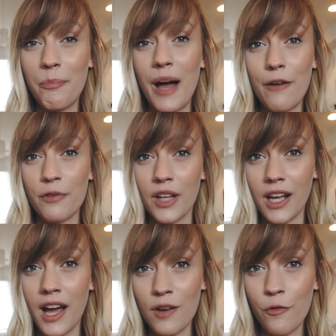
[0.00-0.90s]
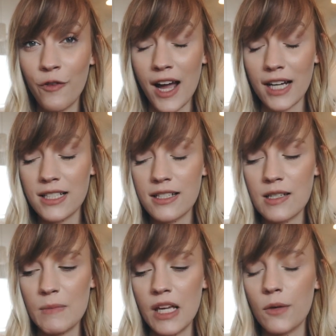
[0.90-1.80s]
baffling kind of fact
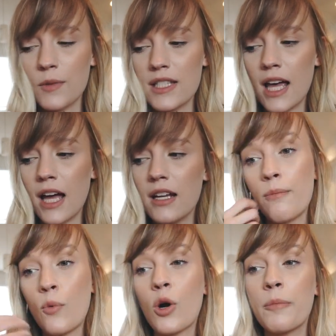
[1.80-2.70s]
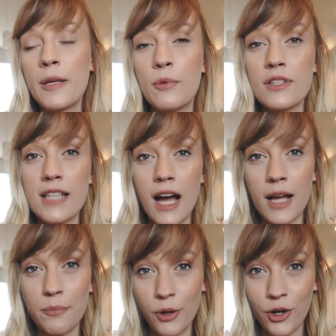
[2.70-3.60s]
to me, was that more people
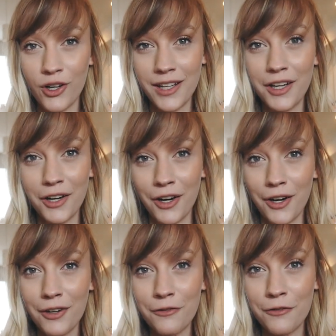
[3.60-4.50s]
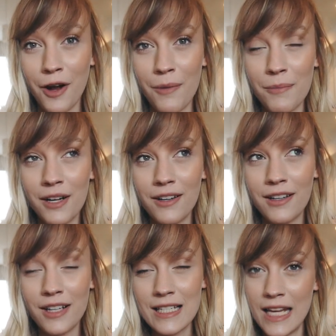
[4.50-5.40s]
die per year from
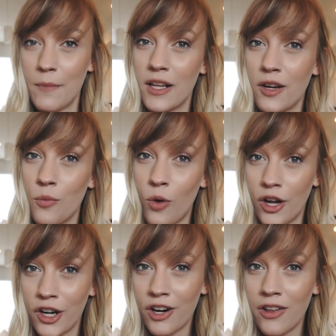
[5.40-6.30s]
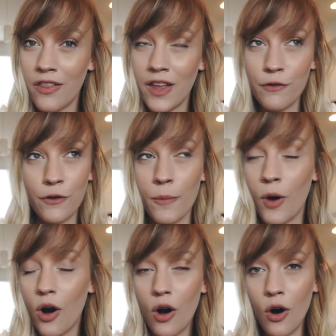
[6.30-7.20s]
contaminated water than from
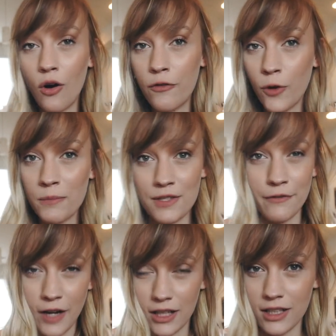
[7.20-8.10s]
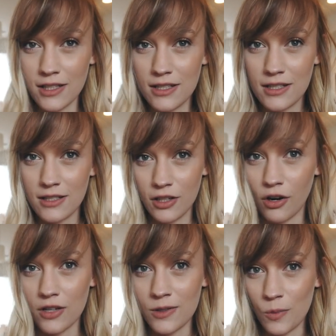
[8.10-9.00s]
all forms of violence
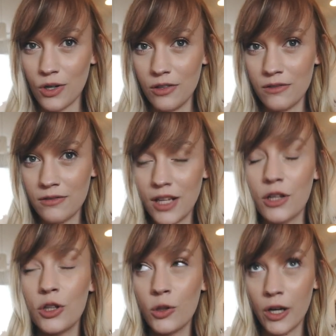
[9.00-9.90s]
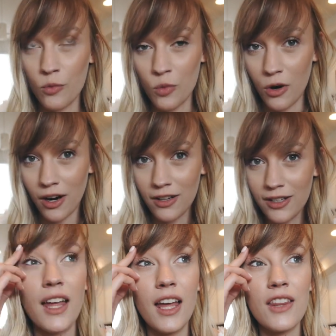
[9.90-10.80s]
across the world, including war.
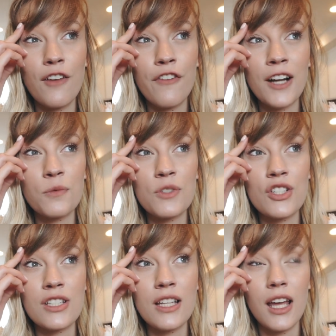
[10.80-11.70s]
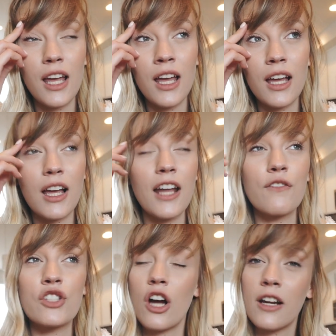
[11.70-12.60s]
And that fact was just kind of
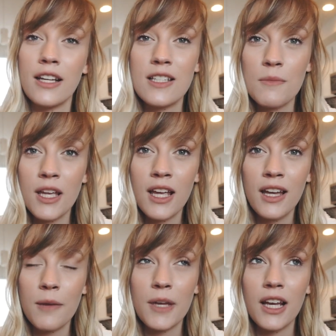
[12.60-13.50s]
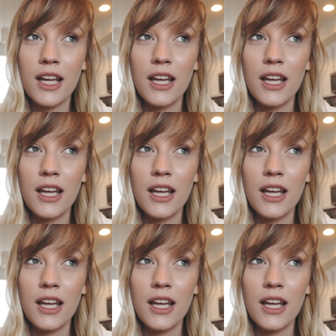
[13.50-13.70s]
shocking to me. I mean,